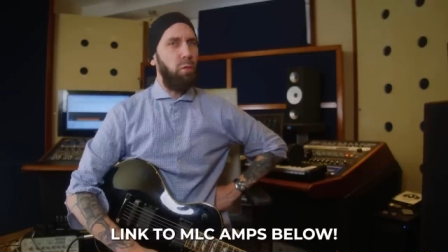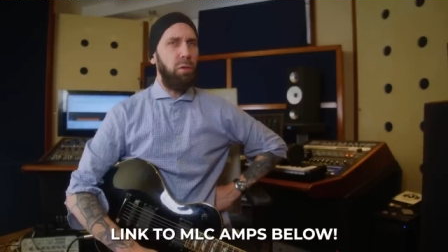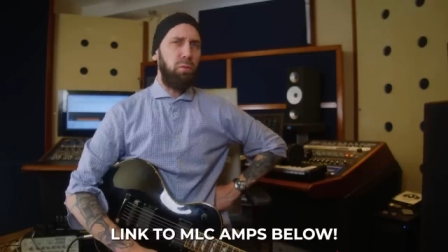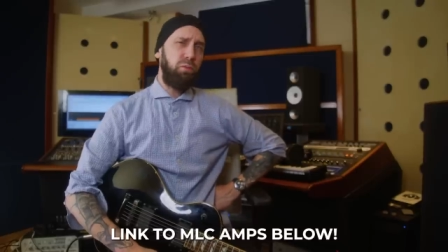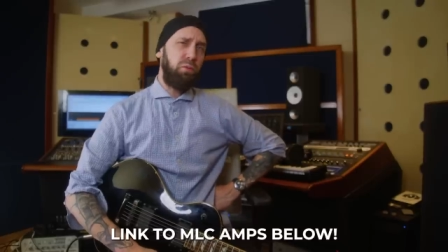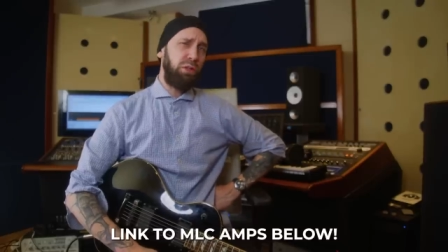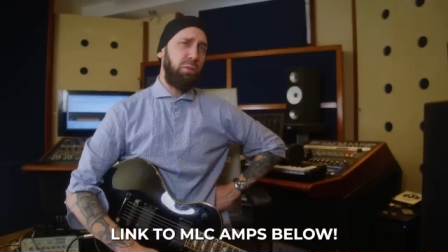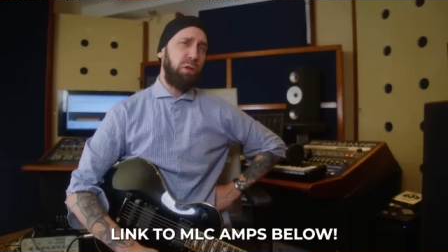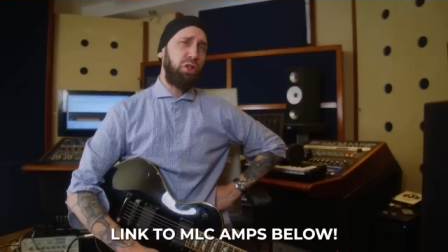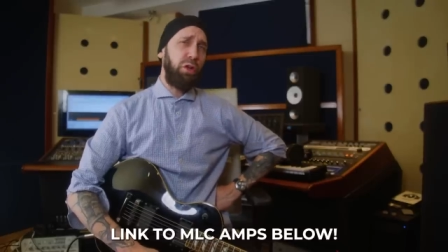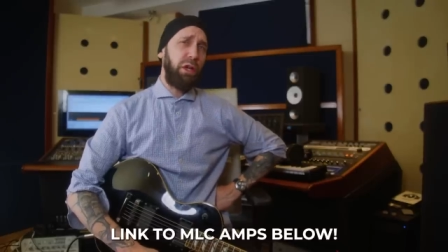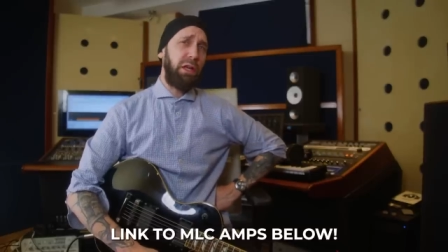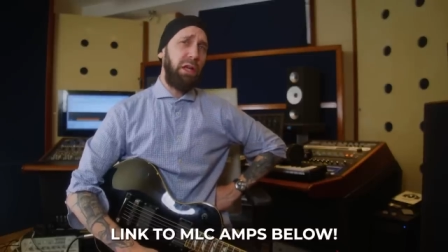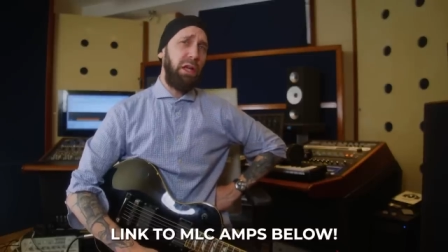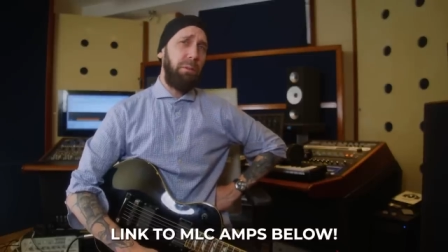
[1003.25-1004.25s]
Which one should
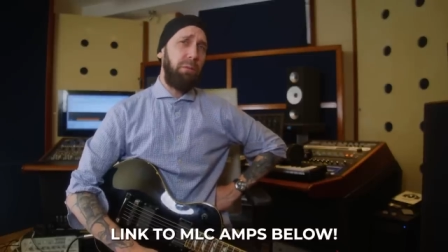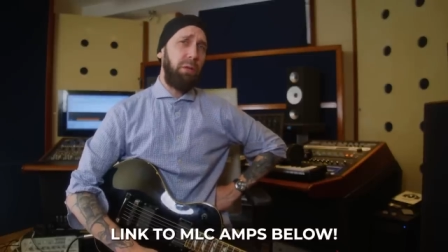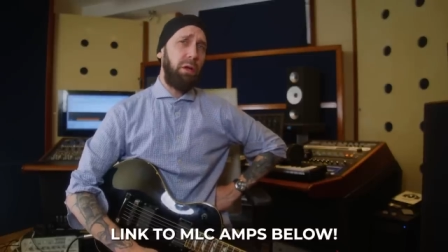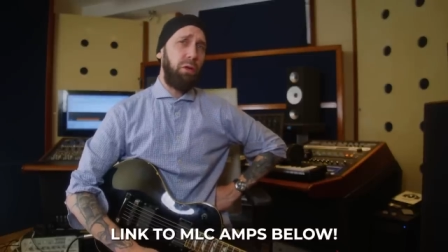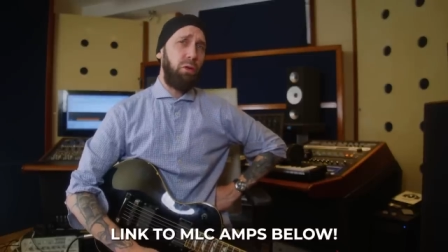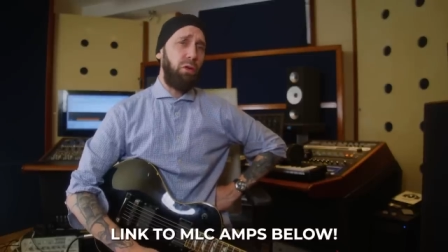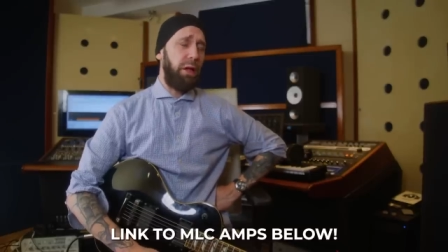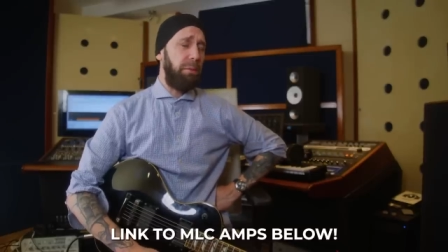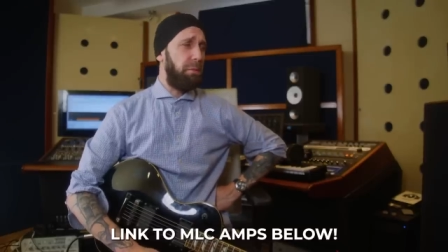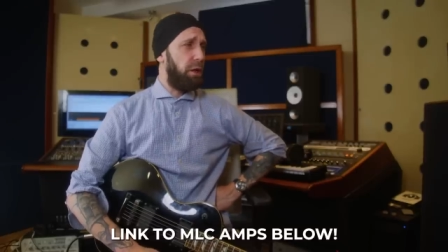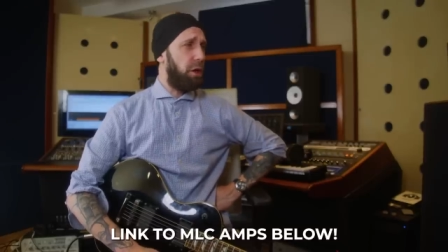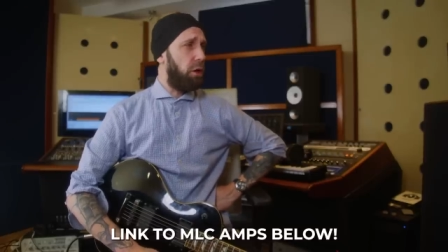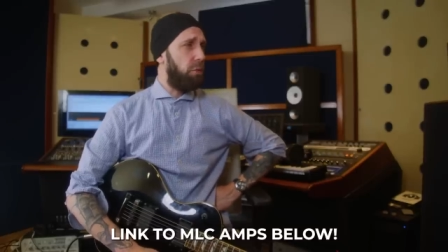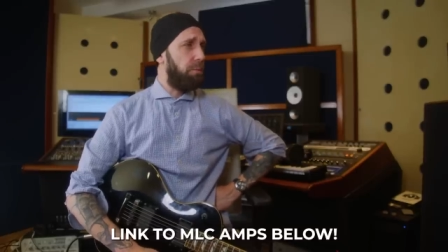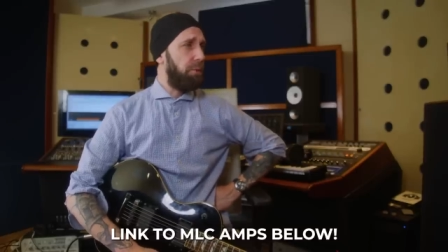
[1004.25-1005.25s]
I keep? You let me
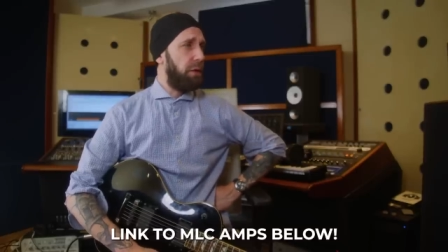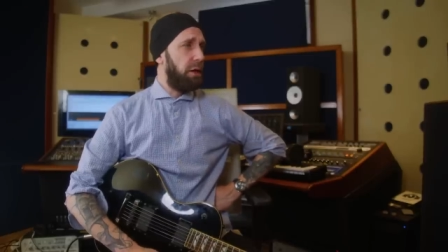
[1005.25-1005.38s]
know.